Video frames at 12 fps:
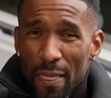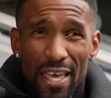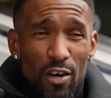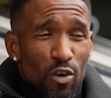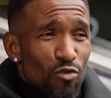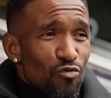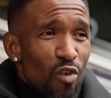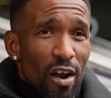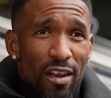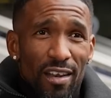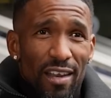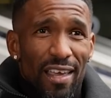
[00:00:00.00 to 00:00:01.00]
He could
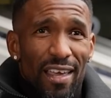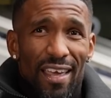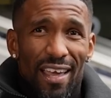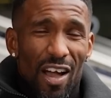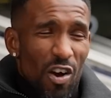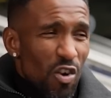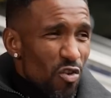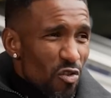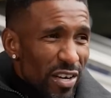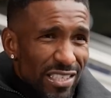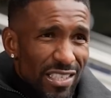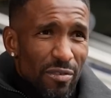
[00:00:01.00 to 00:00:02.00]
run,
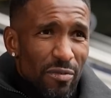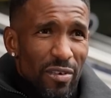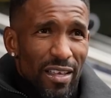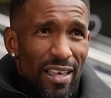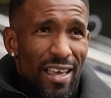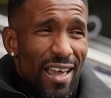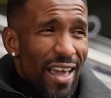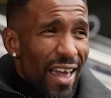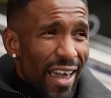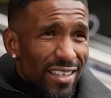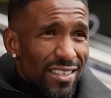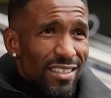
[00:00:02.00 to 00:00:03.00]
aggressive,
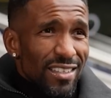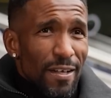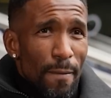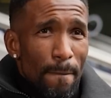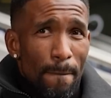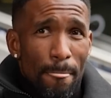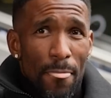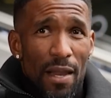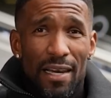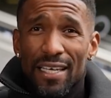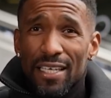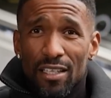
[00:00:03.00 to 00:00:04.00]
head,
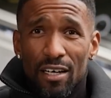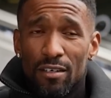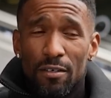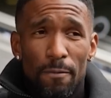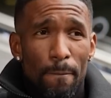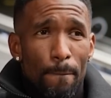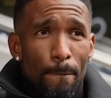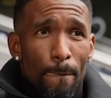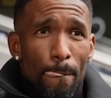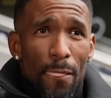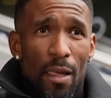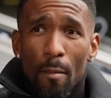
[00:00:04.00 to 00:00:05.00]
leader,
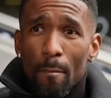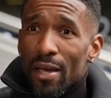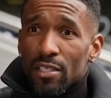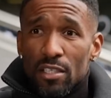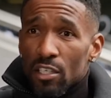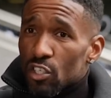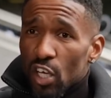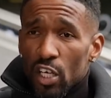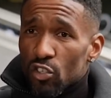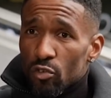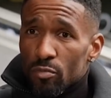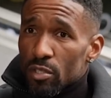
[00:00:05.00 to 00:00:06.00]
amazing in the
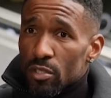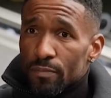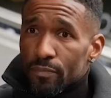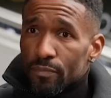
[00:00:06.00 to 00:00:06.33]
change rooms.